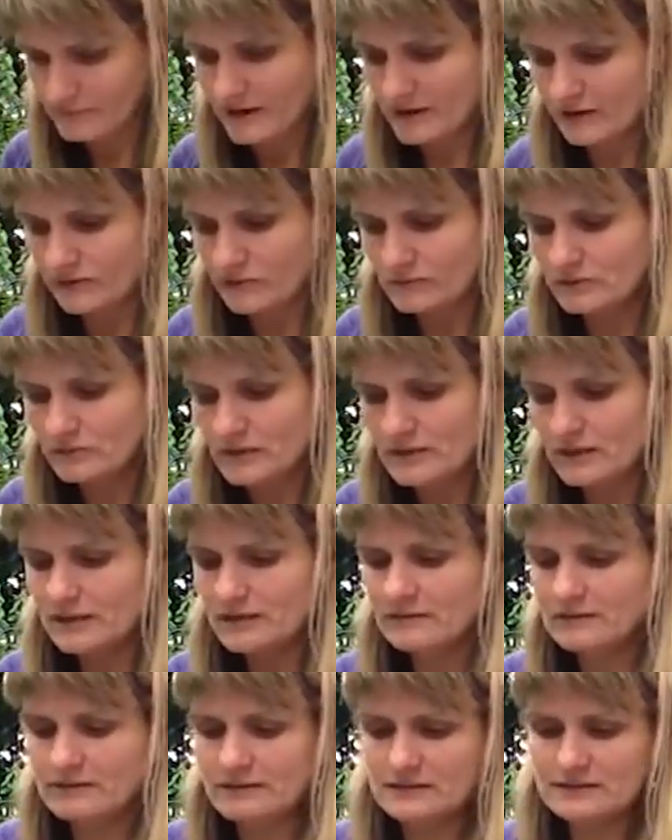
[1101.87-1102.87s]
my own.
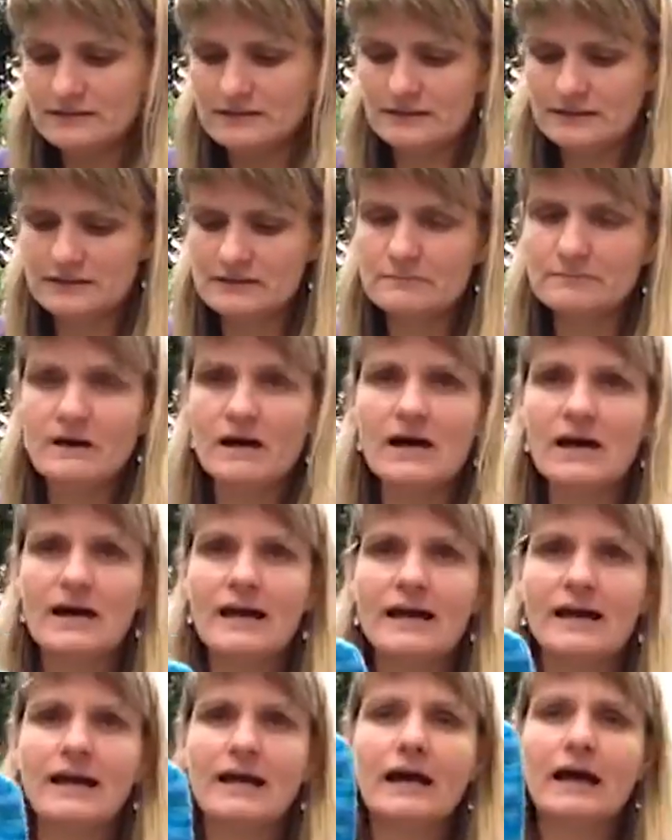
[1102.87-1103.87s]
This is
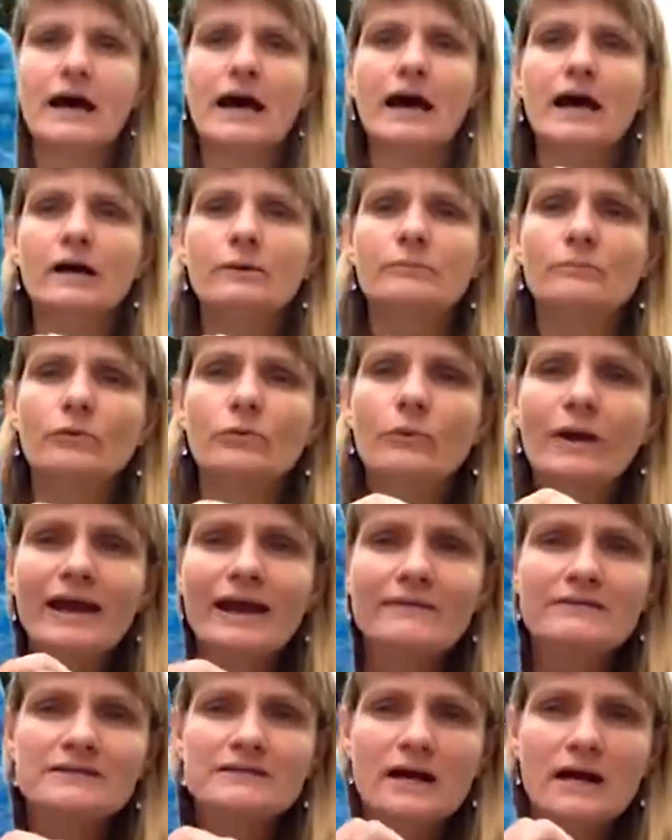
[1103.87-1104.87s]
my um,
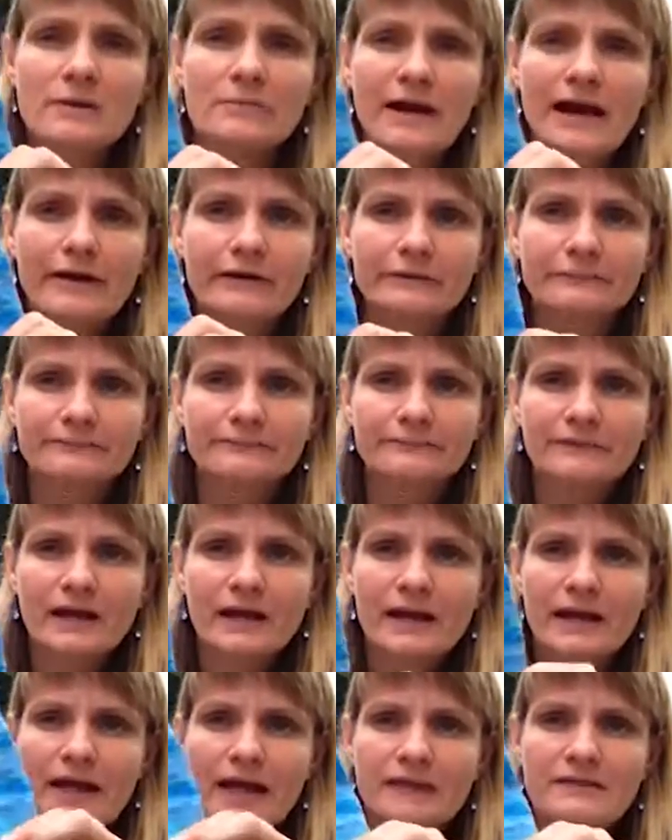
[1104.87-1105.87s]
wave sock pattern.
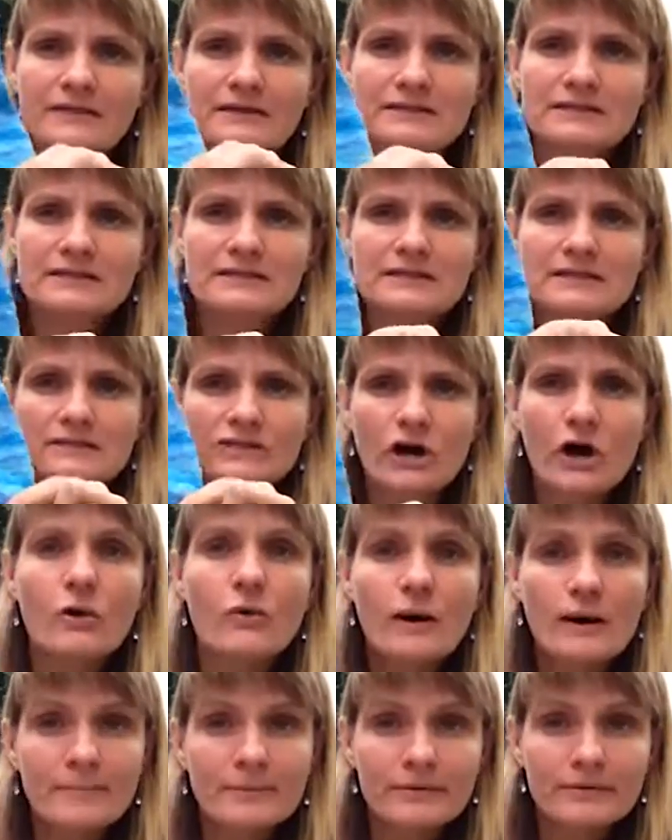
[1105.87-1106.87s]
And this is the
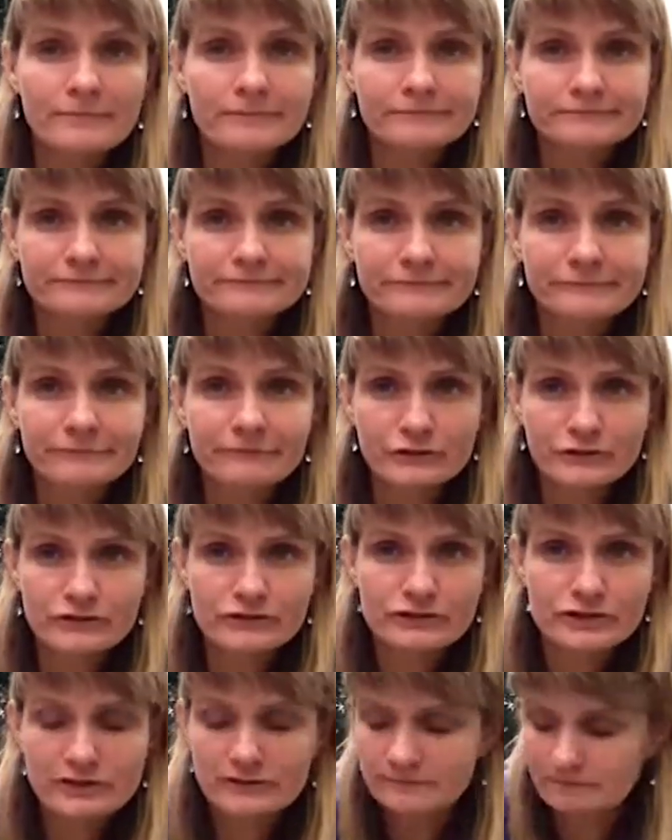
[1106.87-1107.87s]
toe-up
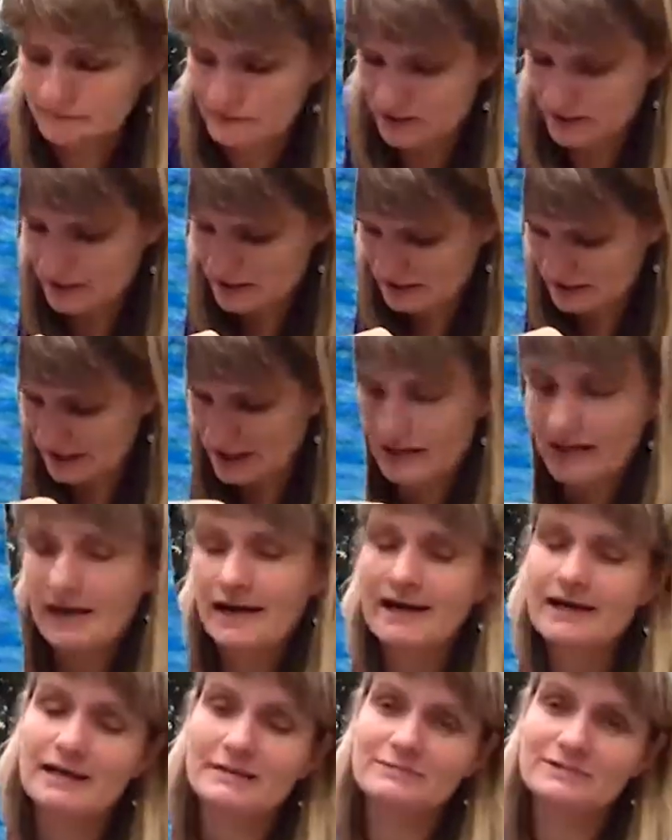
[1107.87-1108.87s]
version. And
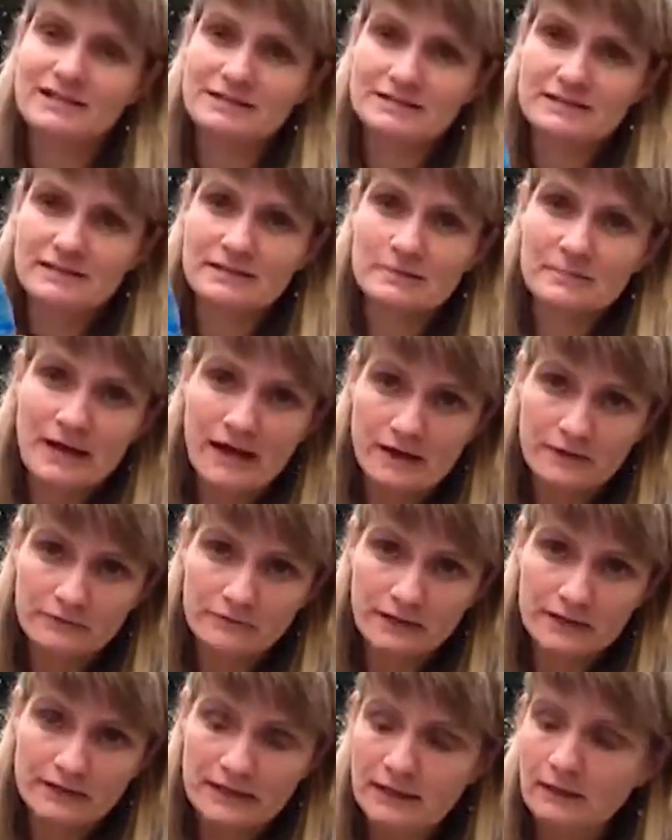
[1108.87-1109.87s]
I am testing the pattern
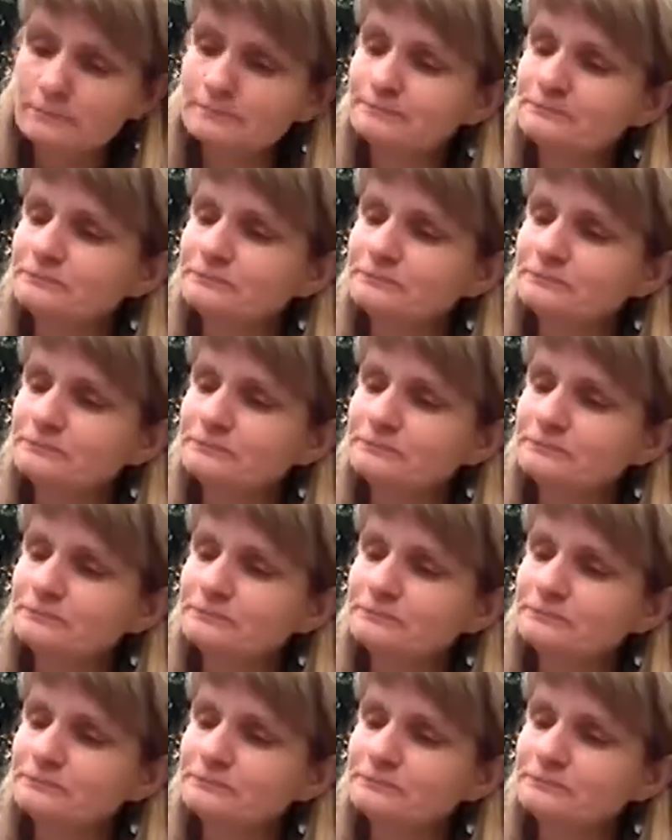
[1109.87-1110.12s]
right now